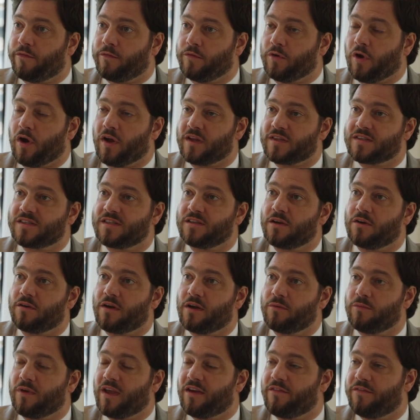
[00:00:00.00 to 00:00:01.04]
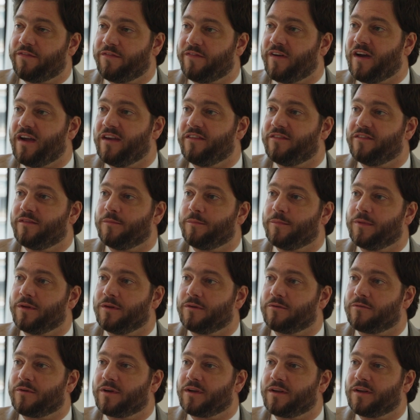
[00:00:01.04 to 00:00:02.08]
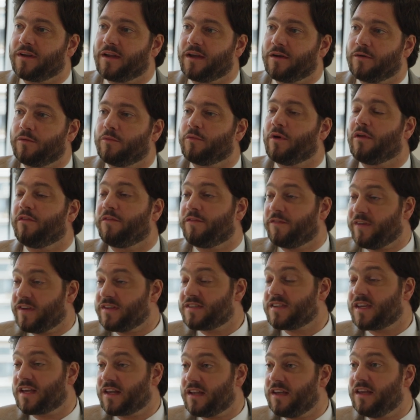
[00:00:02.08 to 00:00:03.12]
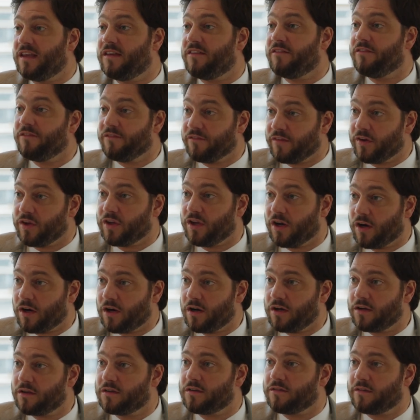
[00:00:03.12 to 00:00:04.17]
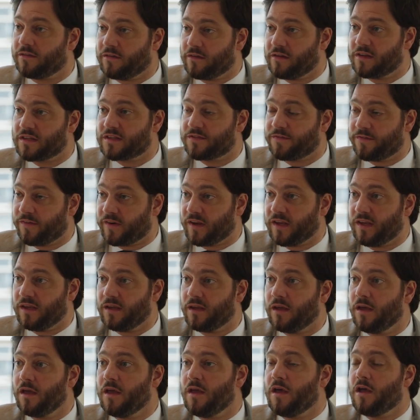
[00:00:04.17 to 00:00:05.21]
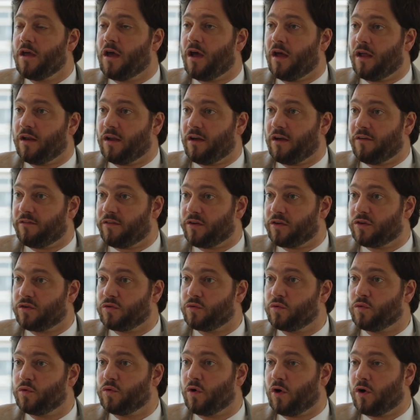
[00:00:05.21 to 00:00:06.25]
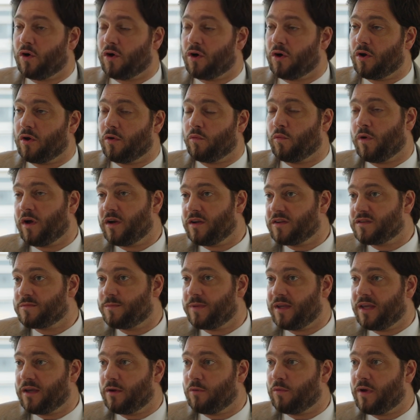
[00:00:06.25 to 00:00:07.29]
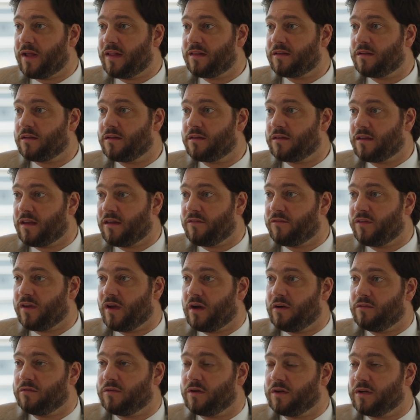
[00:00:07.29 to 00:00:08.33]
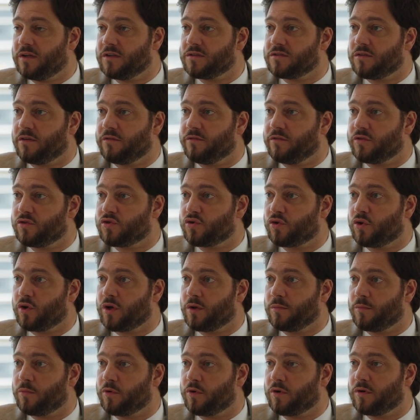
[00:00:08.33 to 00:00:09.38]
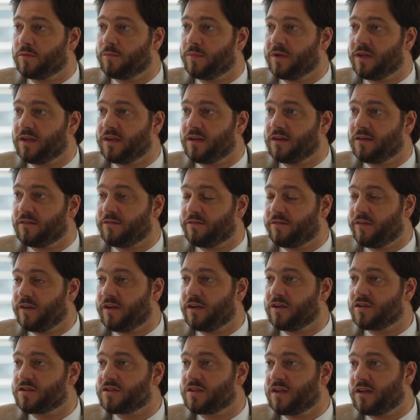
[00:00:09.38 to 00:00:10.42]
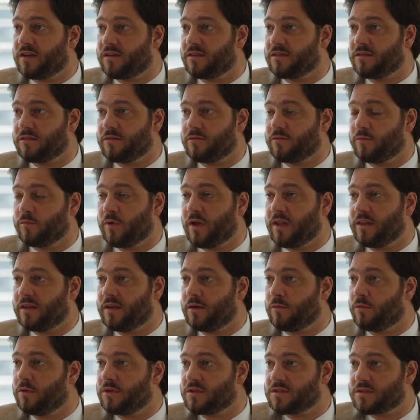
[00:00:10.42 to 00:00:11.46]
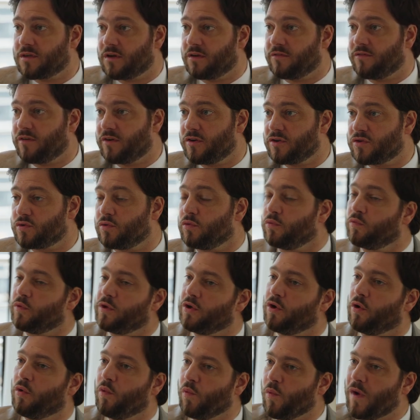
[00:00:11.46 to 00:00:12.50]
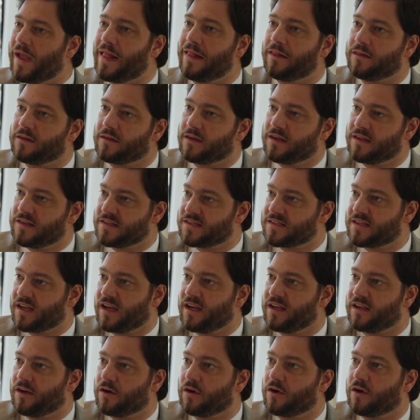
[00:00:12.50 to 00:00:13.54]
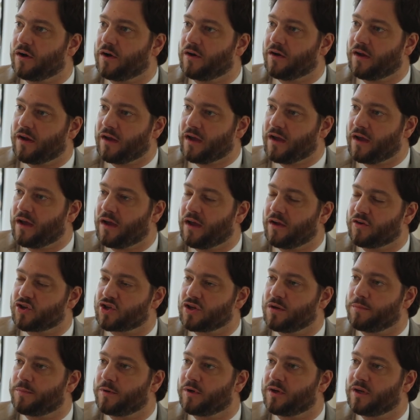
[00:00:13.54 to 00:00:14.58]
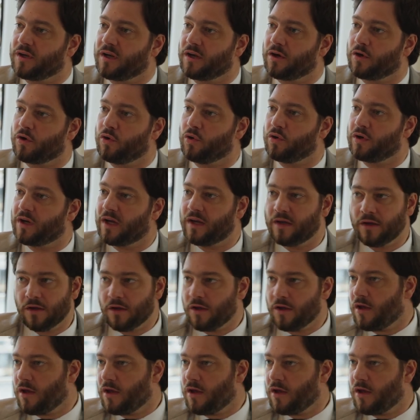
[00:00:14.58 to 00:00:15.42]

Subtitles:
No, at CRN we have 5 in build right now. Well, physically in the yard, it's 3. Another 2 are, one is being welded and the other one is on the drawing board being finished, and welding will start very soon. We don't weld inside our shipper in Ancona.